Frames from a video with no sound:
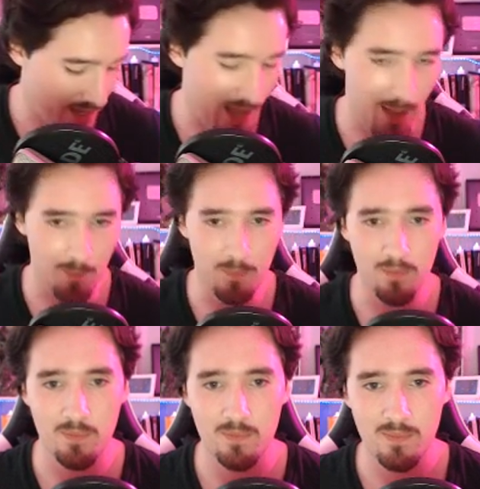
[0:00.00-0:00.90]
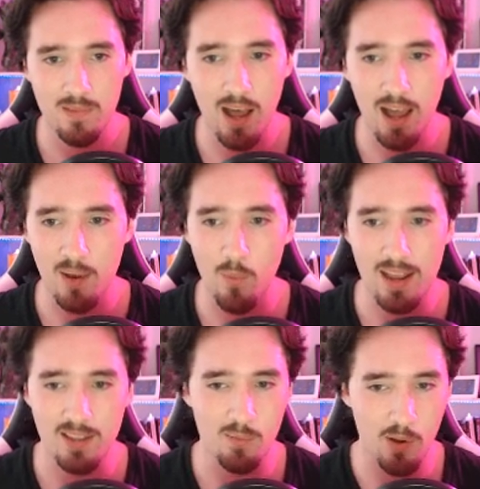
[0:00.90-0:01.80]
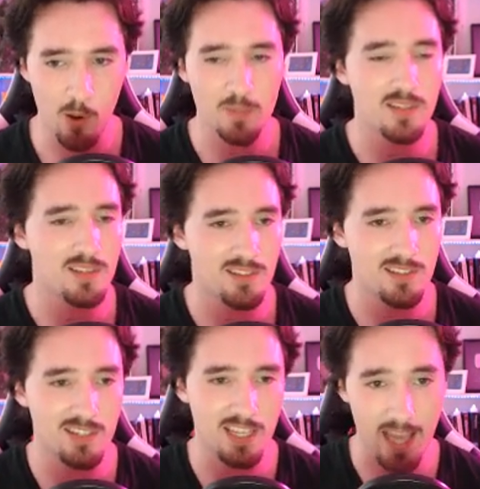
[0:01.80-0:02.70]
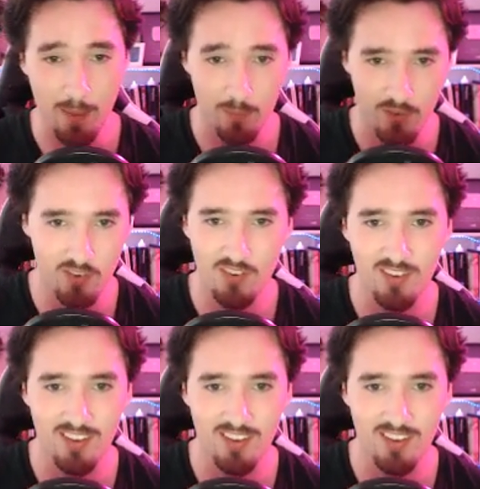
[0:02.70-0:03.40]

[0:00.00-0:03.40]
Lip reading: I await the Pope's DMs.